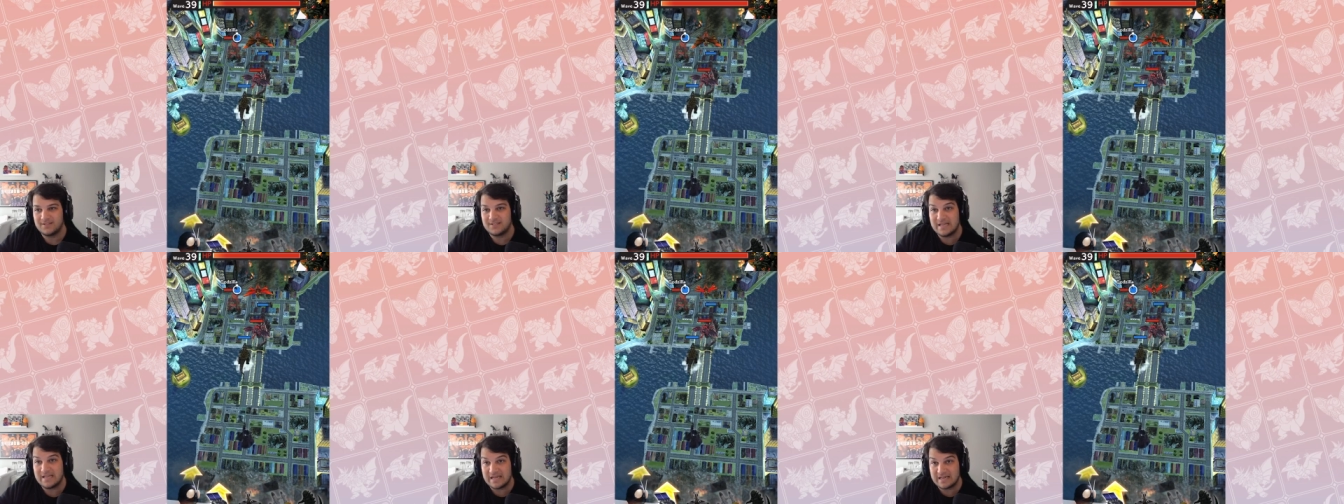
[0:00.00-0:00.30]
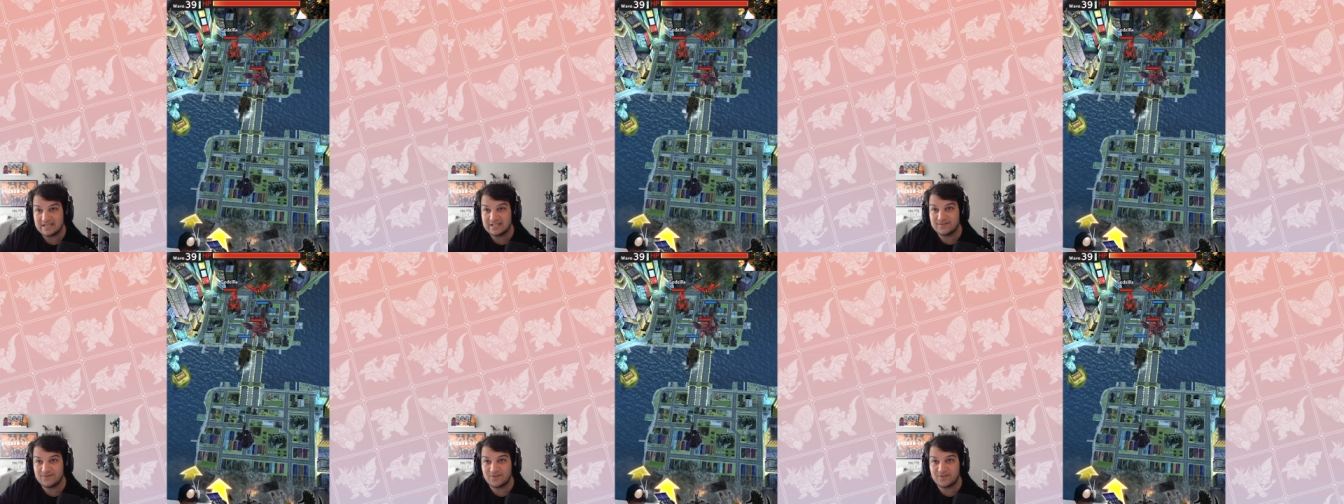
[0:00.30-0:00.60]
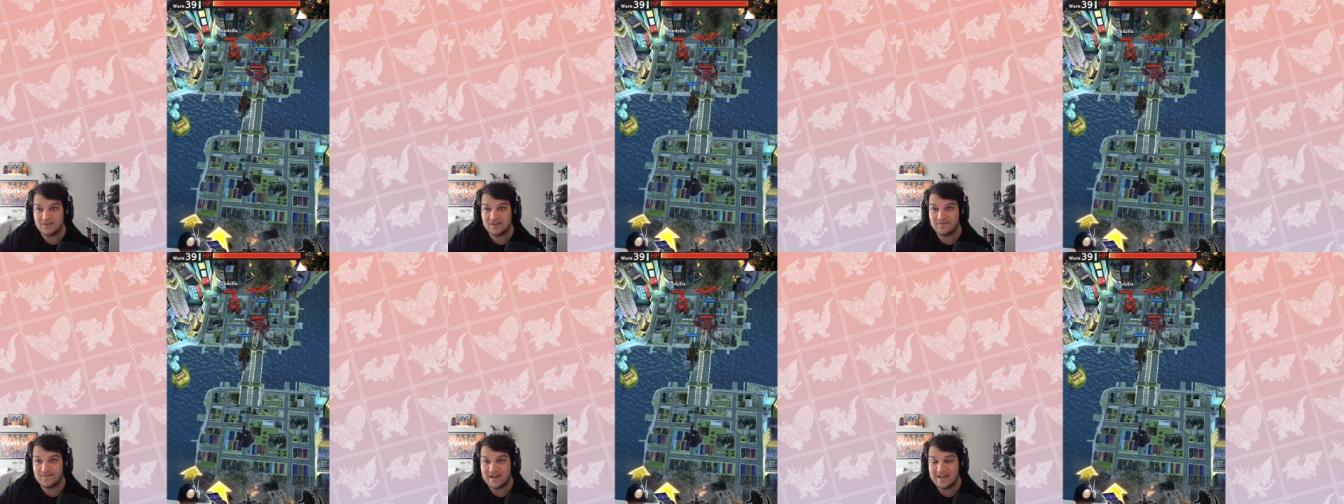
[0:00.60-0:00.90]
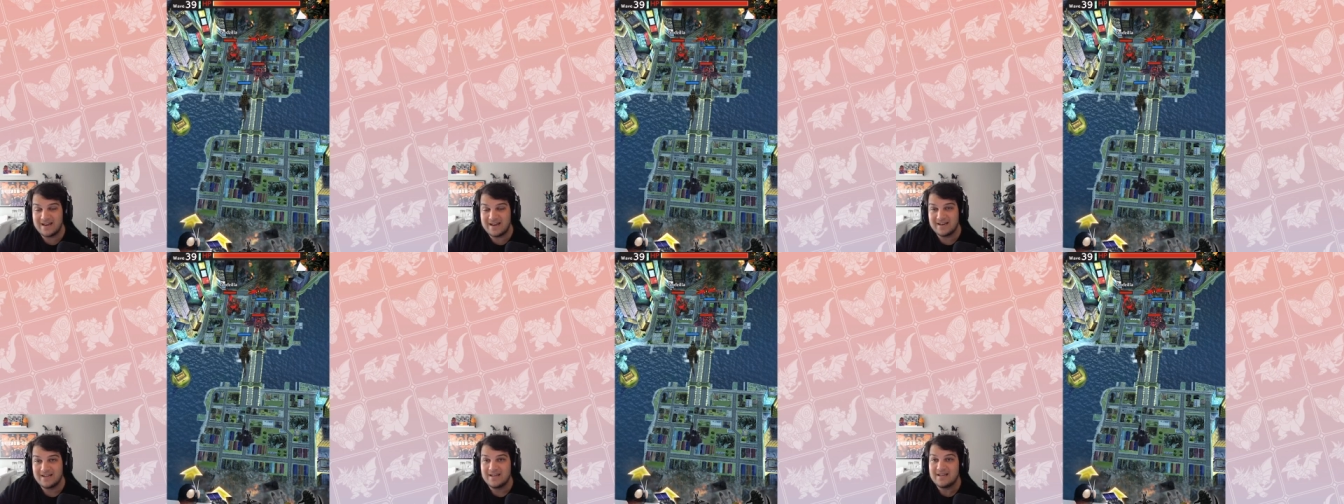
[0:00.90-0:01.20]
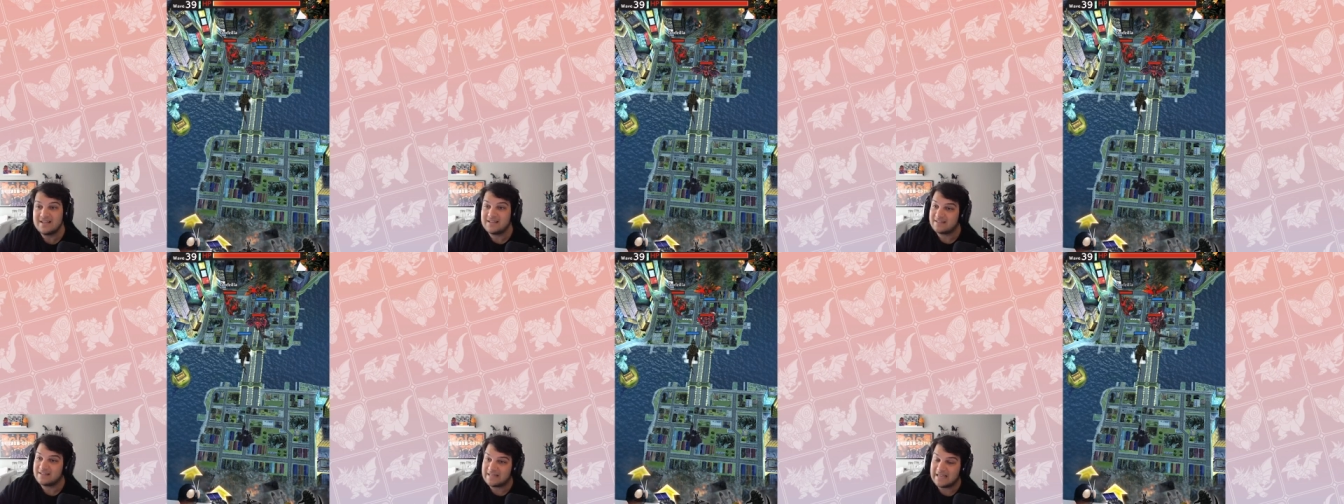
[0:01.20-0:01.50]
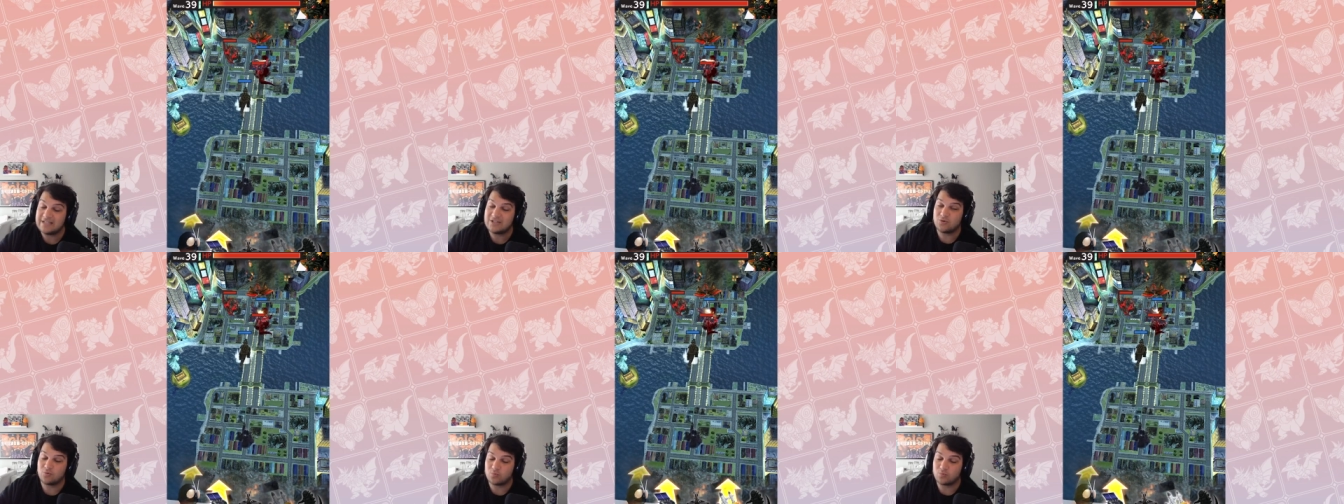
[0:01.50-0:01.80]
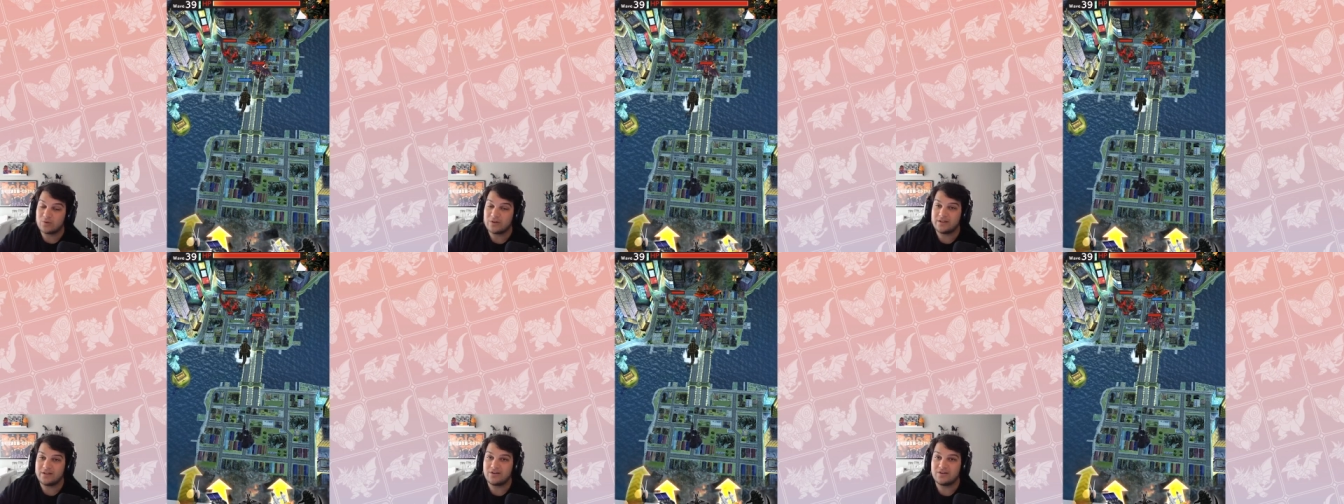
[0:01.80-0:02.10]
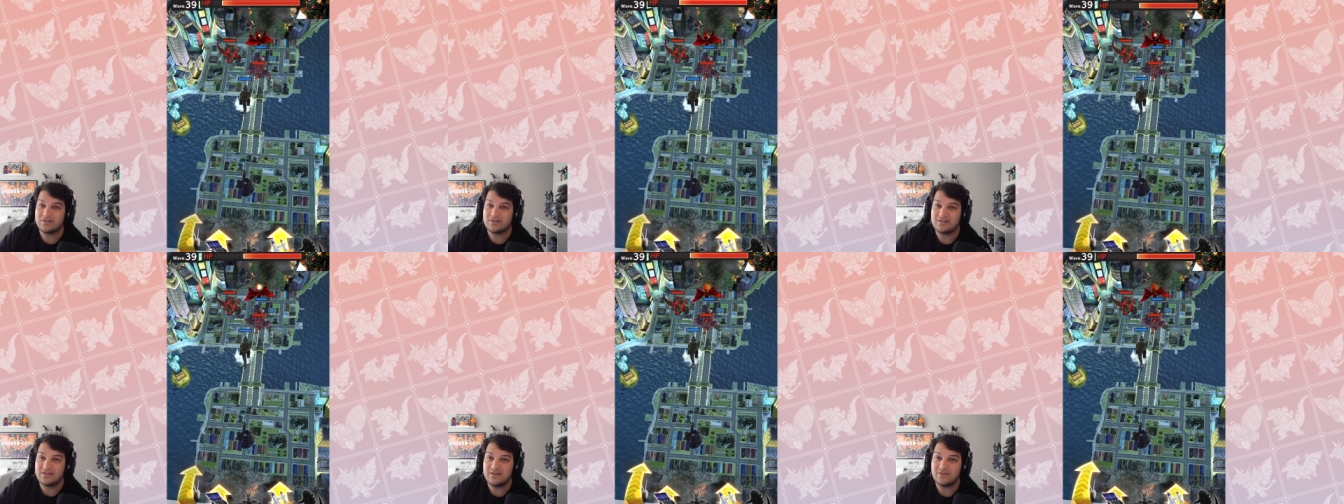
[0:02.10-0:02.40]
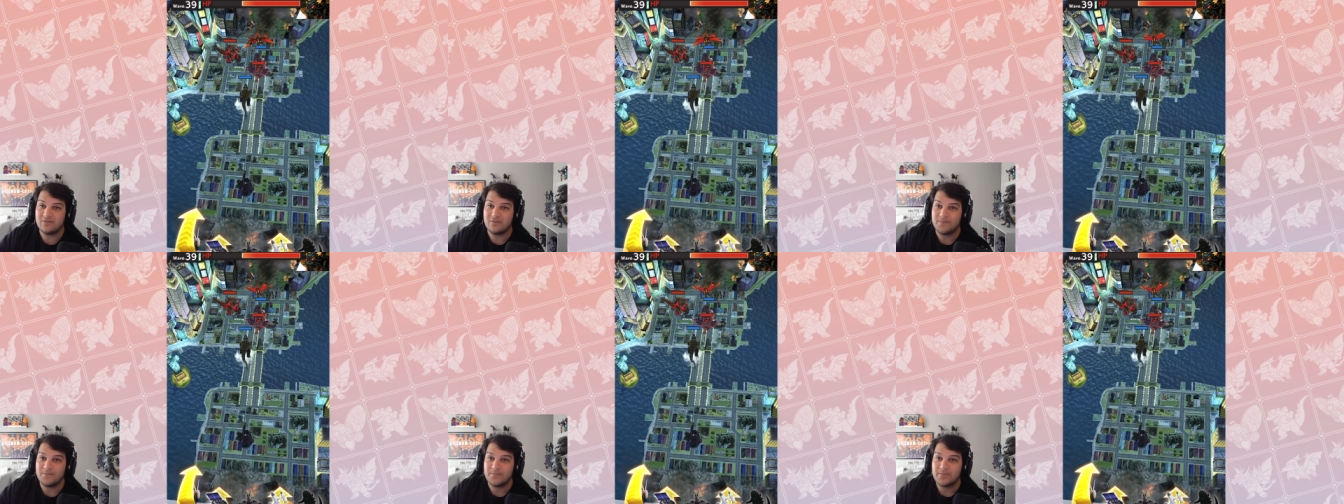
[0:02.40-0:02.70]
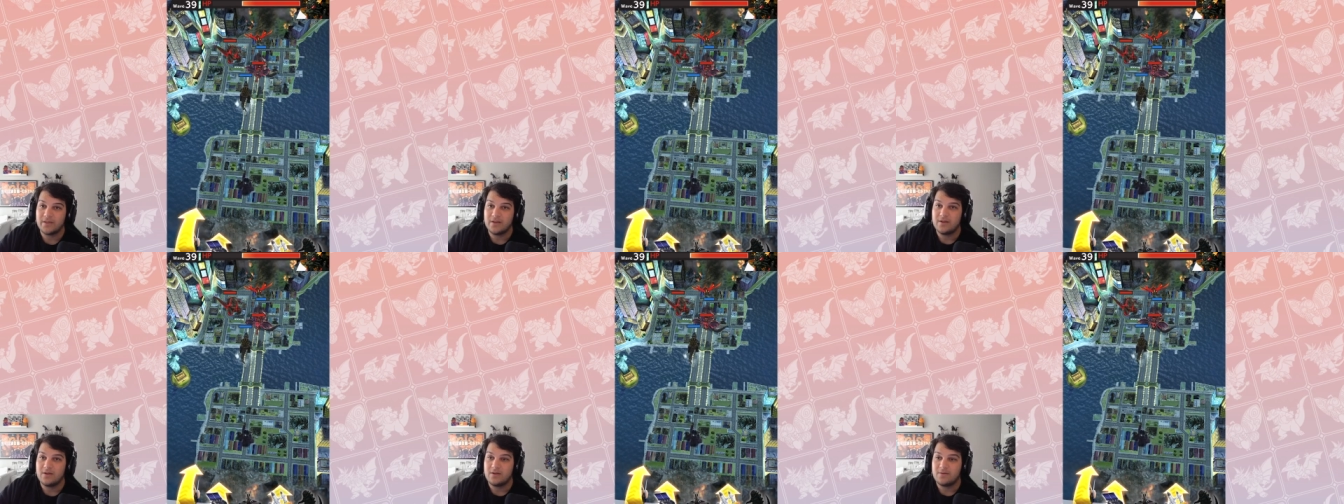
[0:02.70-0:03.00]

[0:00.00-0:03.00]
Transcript: tickets for the event, that's a really good deal.